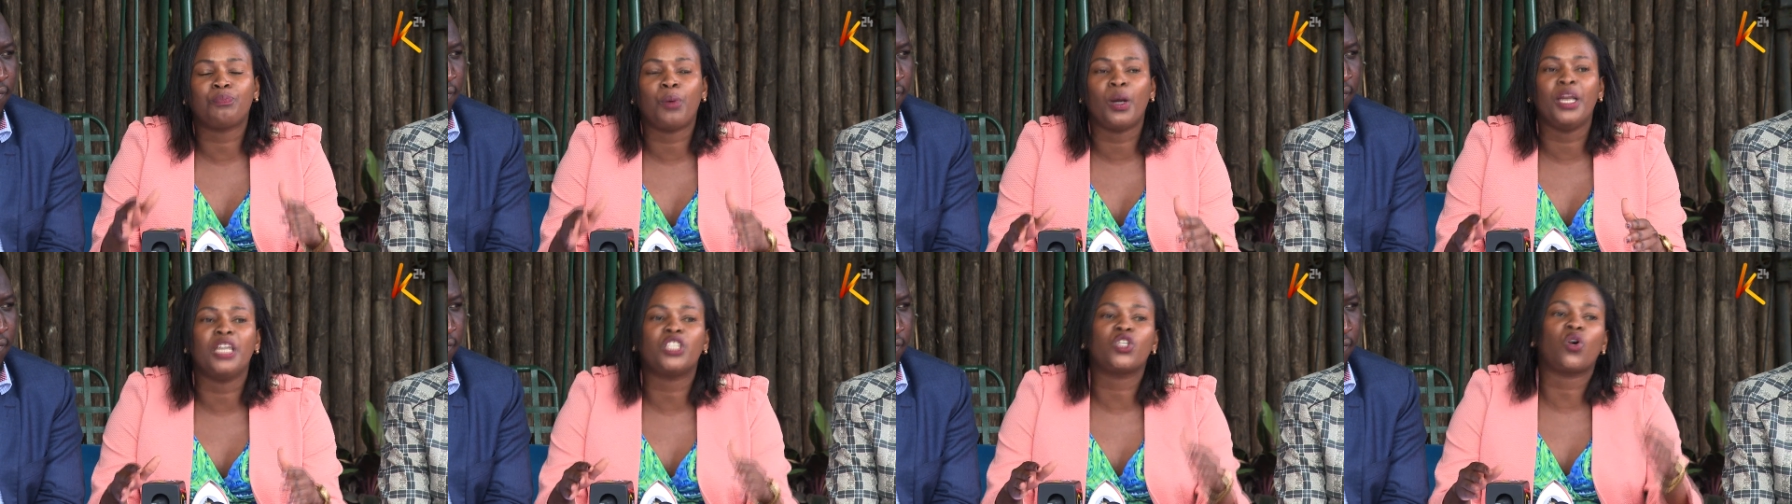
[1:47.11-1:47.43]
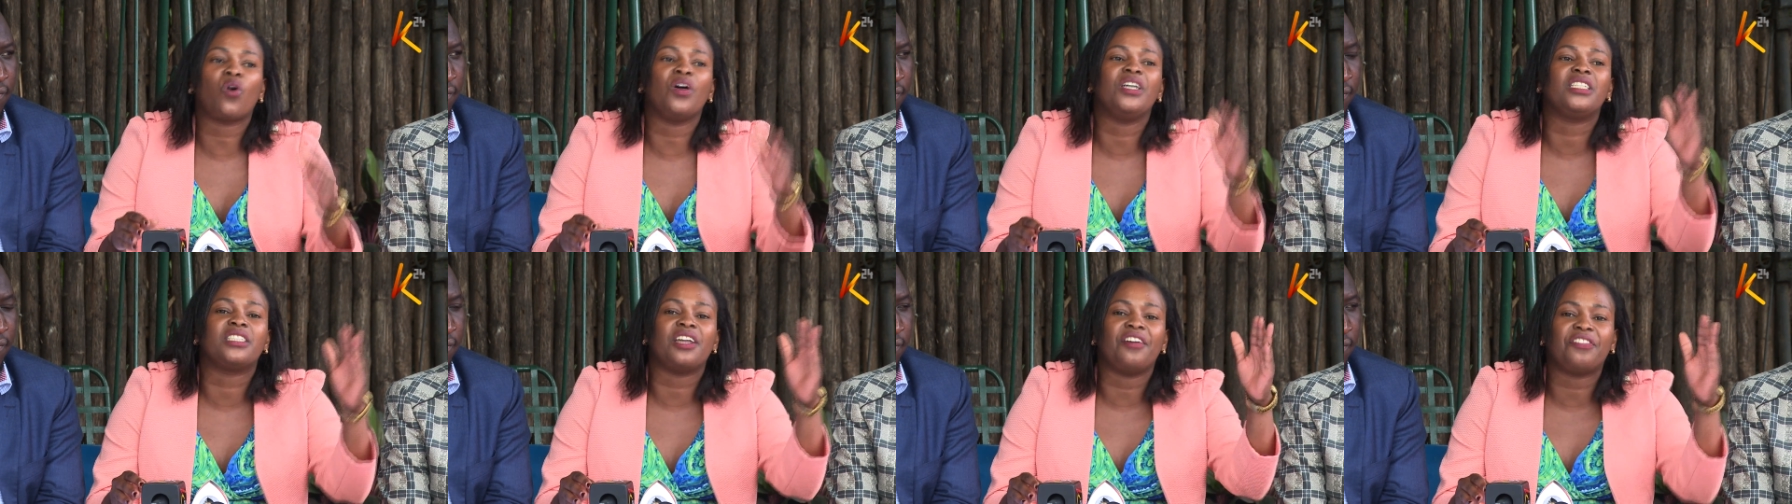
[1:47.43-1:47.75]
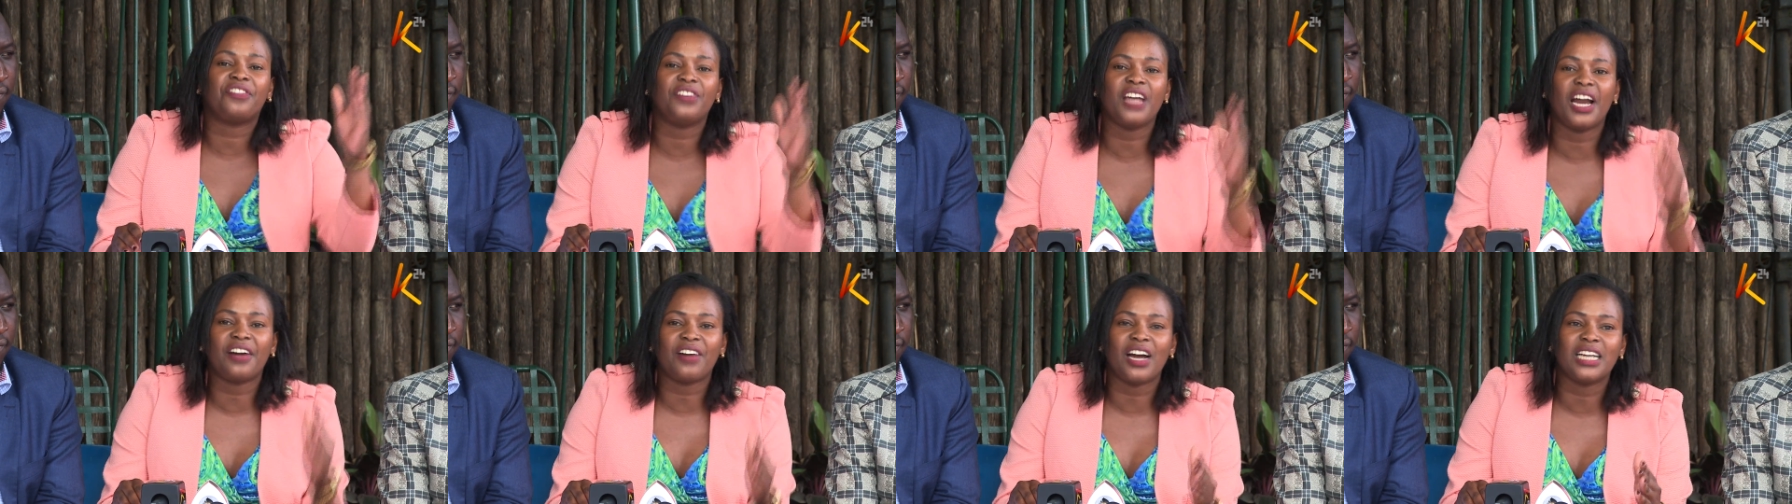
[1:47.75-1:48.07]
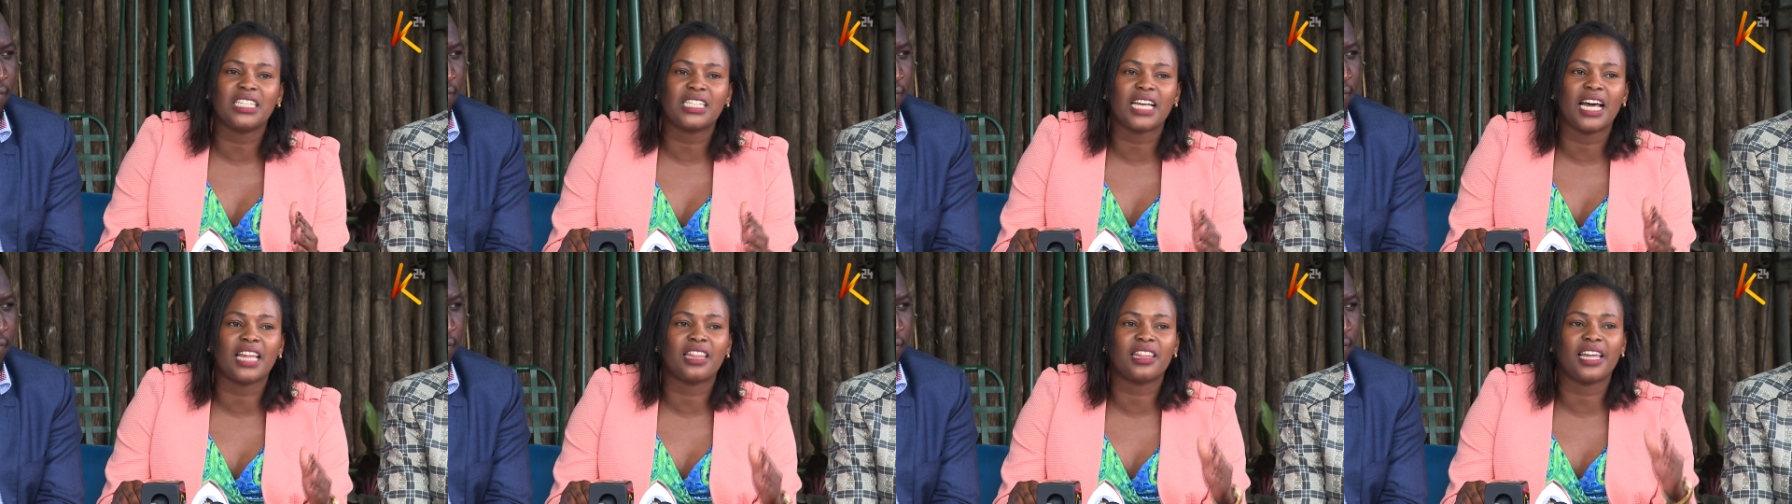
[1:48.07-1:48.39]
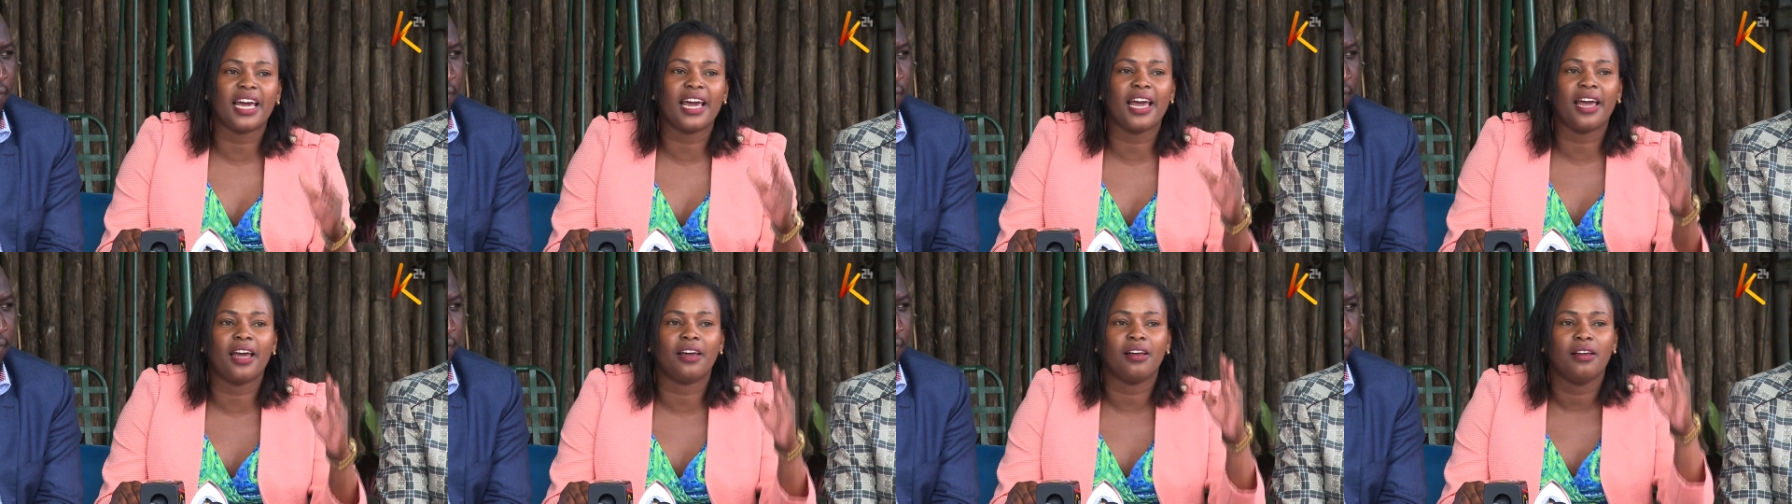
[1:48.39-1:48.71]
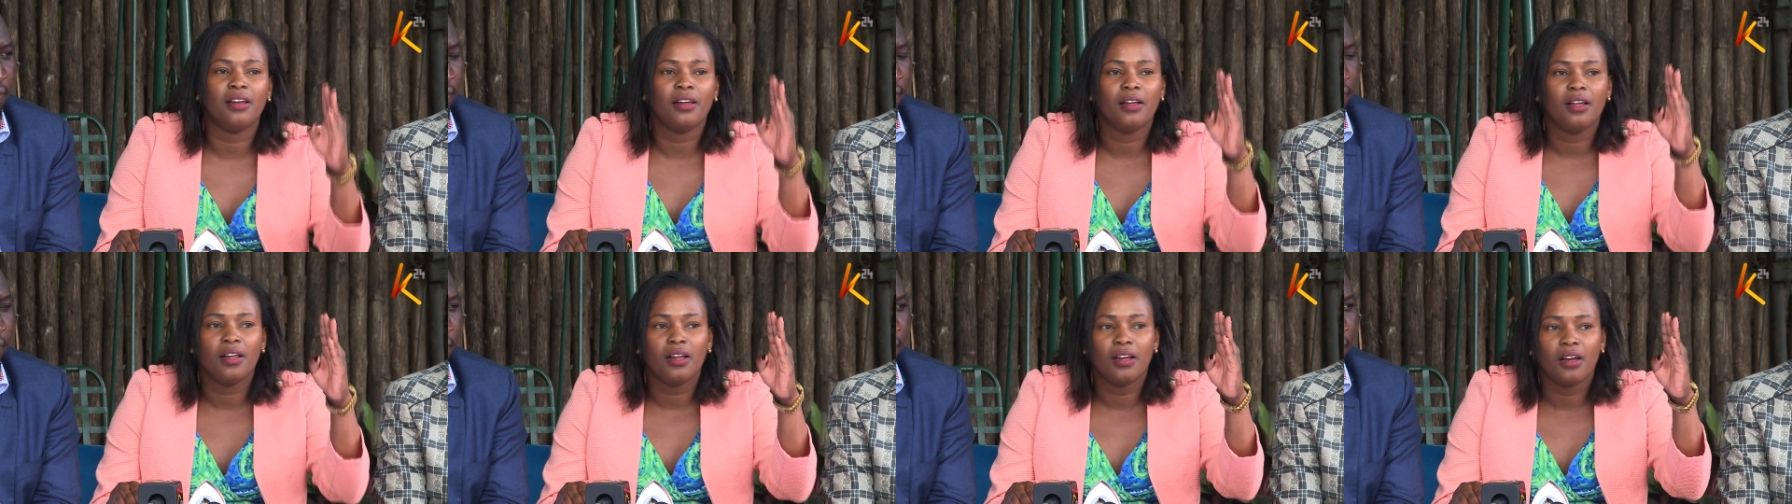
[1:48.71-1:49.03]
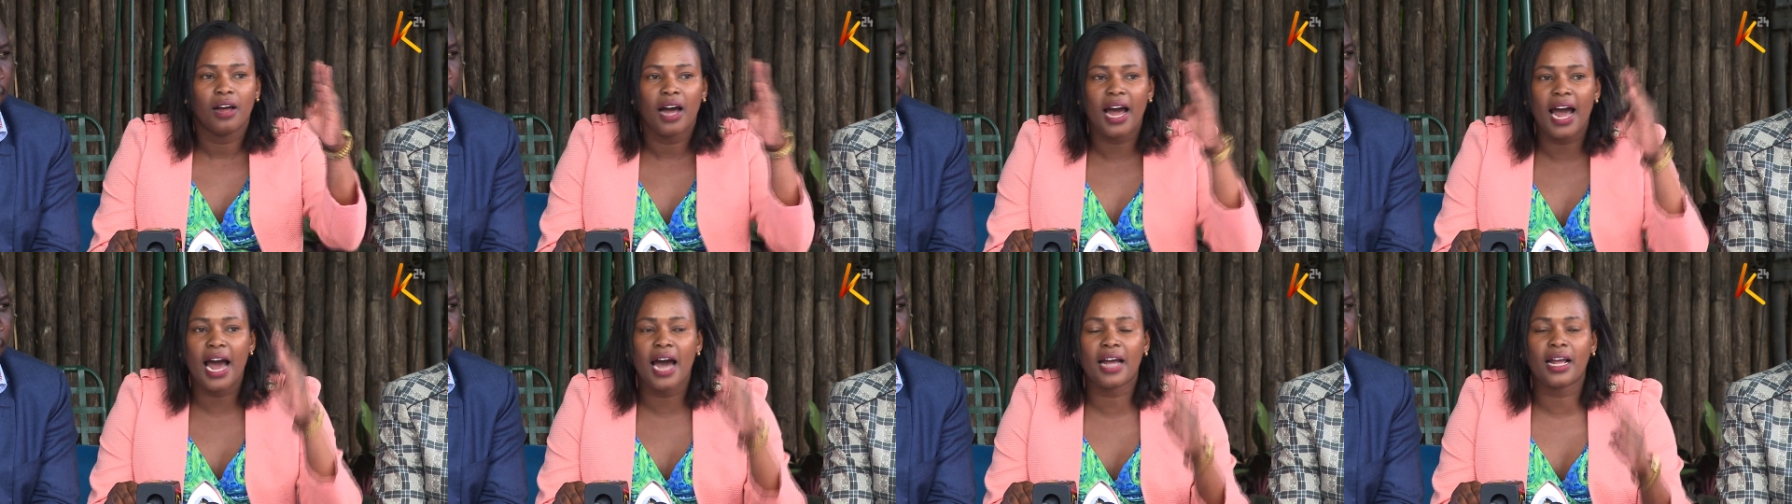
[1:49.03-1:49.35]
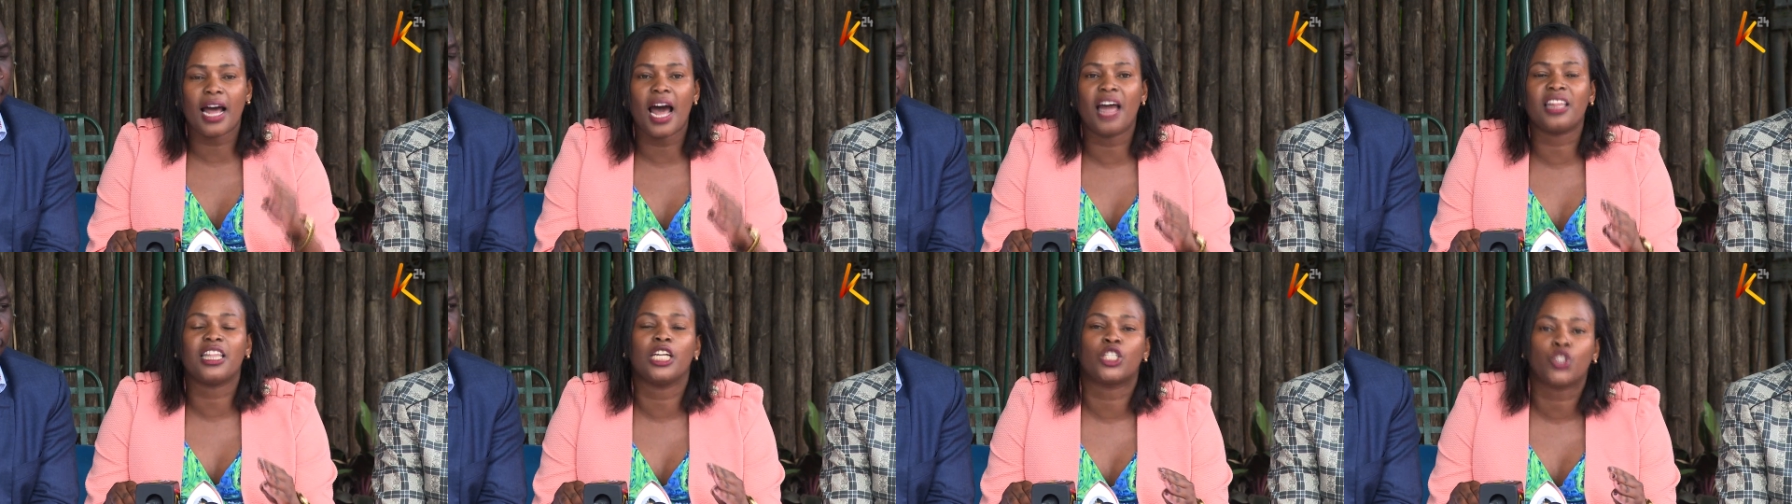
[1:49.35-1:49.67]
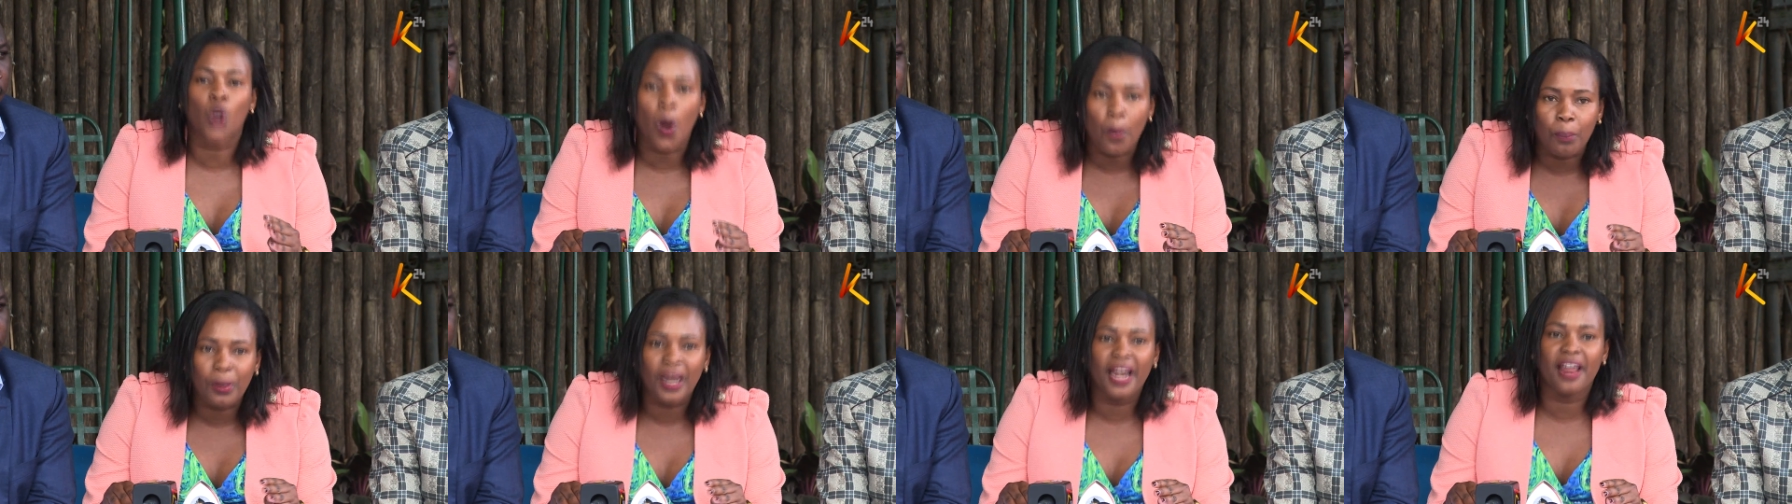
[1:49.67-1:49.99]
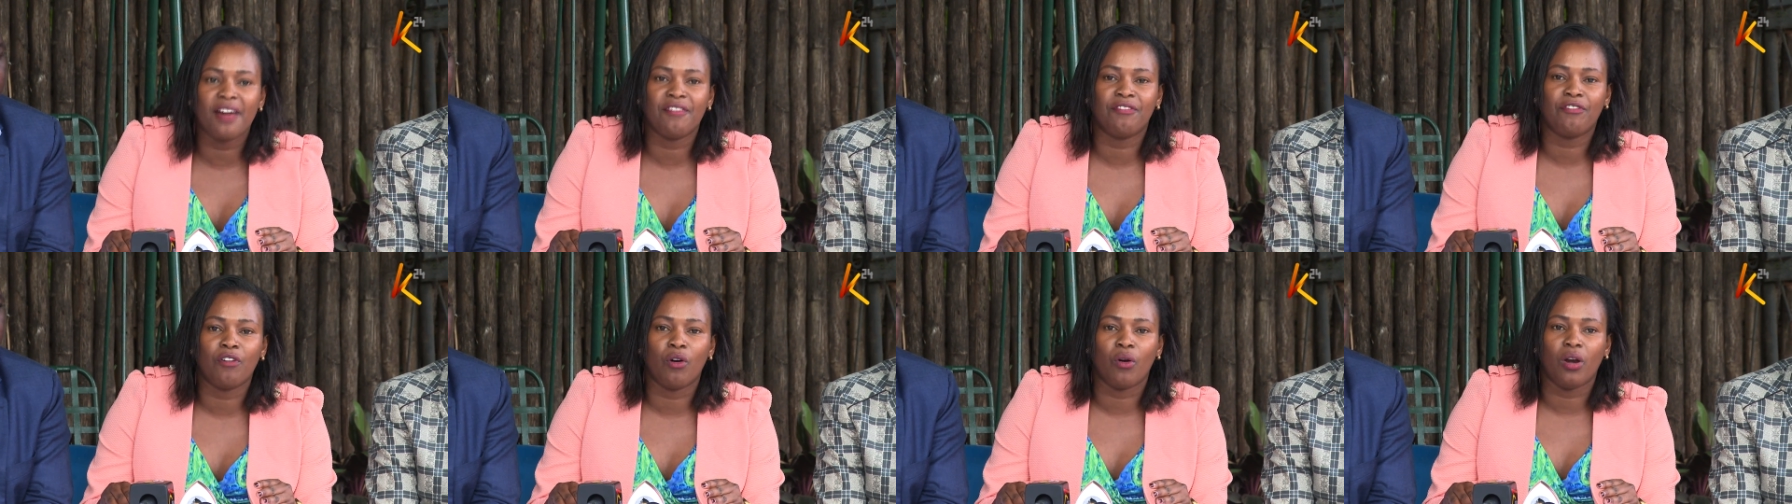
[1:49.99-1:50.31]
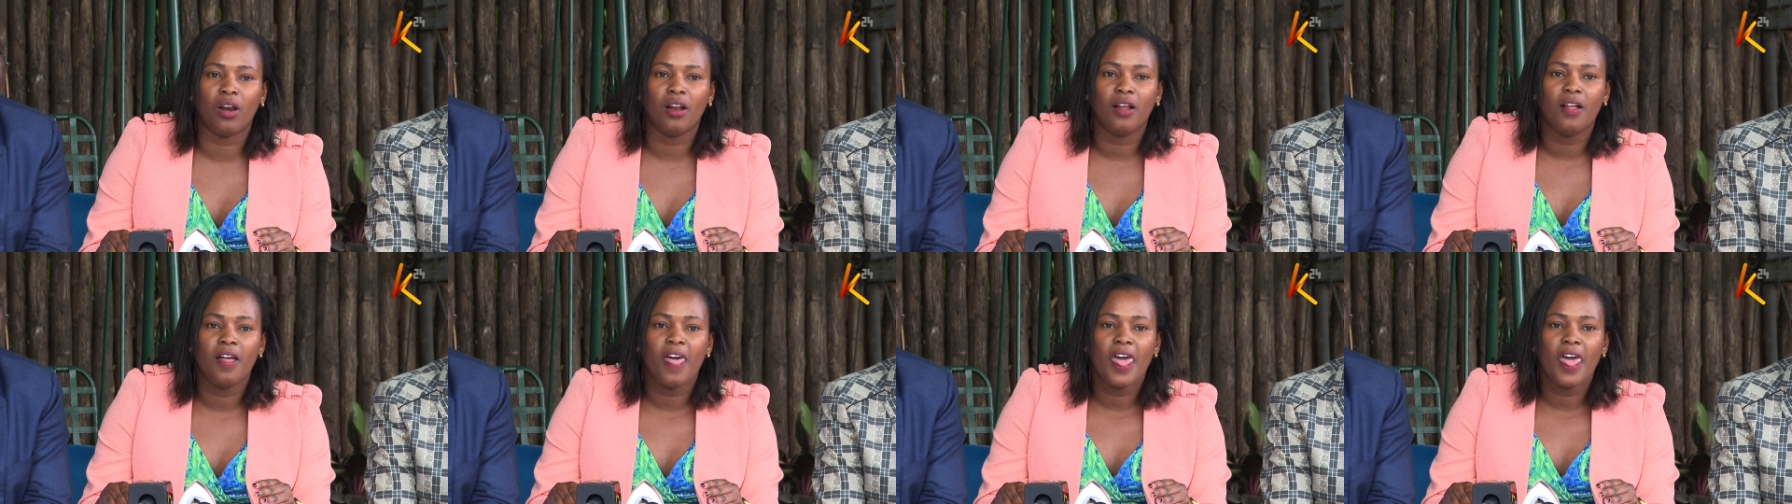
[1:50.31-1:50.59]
political interference at the top level.